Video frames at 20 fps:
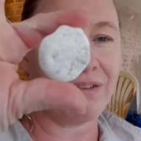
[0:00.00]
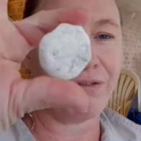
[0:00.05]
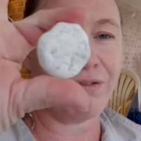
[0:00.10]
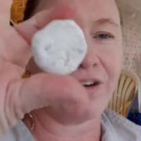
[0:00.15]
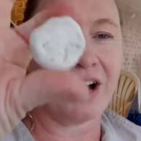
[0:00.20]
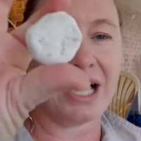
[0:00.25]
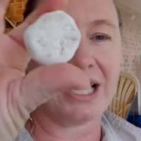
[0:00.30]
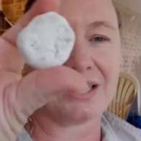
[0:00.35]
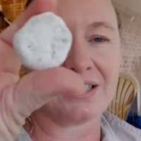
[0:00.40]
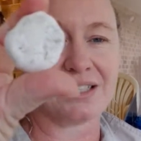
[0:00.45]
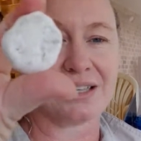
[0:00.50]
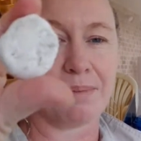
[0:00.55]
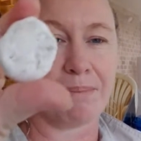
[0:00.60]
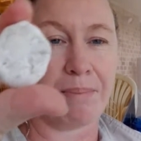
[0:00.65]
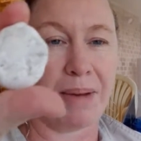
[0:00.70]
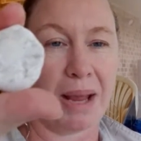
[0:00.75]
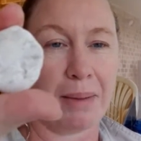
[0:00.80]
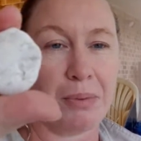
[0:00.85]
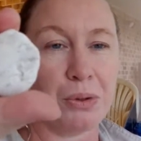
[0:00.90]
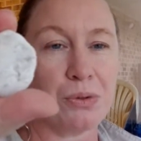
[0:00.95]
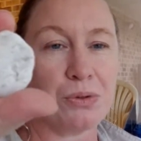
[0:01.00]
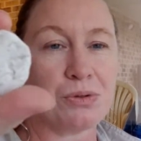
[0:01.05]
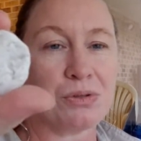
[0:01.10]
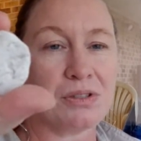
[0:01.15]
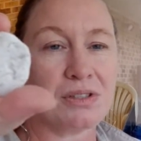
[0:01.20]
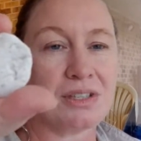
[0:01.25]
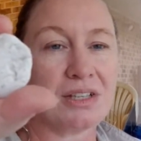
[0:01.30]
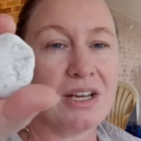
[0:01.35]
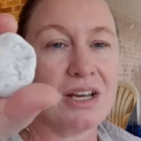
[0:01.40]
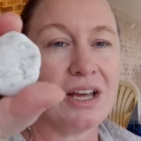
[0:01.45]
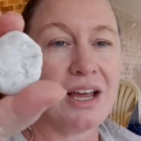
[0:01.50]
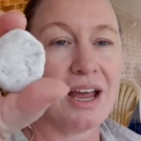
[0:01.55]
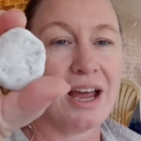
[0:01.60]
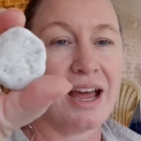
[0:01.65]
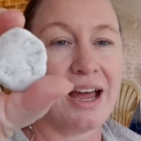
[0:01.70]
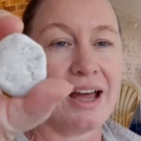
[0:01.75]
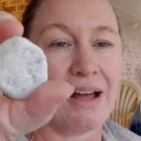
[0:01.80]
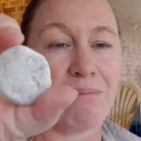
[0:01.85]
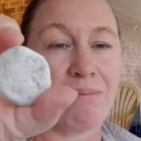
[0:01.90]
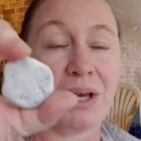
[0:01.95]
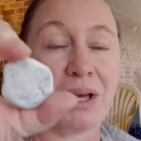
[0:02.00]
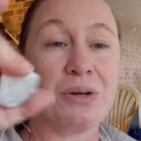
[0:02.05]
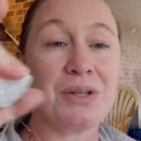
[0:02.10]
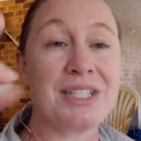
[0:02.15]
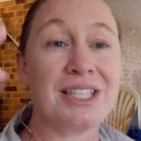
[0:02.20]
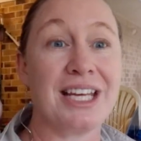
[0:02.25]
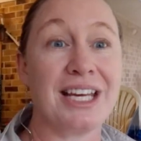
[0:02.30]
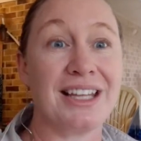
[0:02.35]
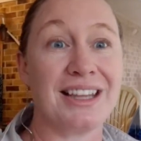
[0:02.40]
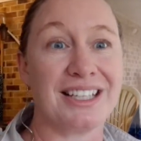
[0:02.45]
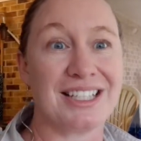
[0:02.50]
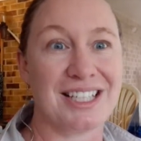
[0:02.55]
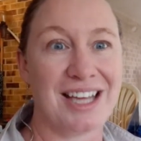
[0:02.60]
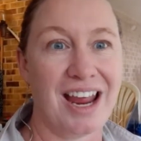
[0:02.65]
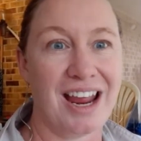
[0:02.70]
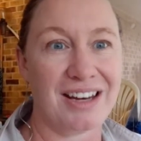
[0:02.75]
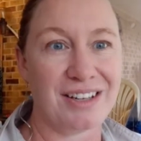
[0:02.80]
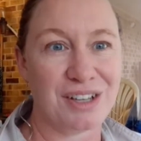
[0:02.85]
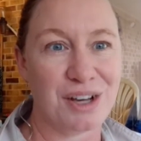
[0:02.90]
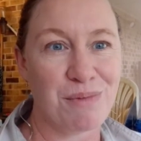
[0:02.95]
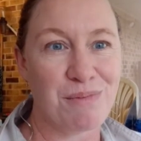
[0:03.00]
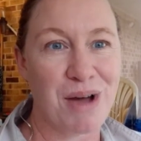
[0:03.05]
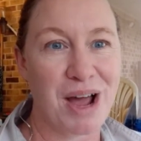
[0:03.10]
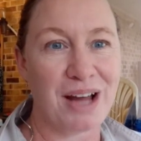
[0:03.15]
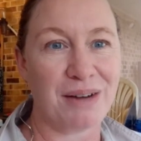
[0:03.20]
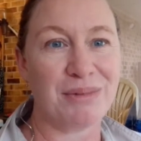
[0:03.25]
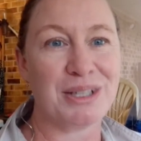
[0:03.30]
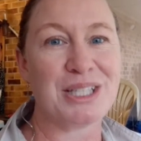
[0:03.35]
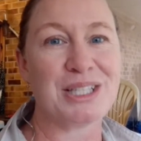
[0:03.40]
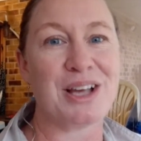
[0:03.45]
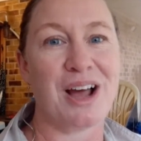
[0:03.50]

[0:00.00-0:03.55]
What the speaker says: find some pebbles, because they're the 10 Commandments.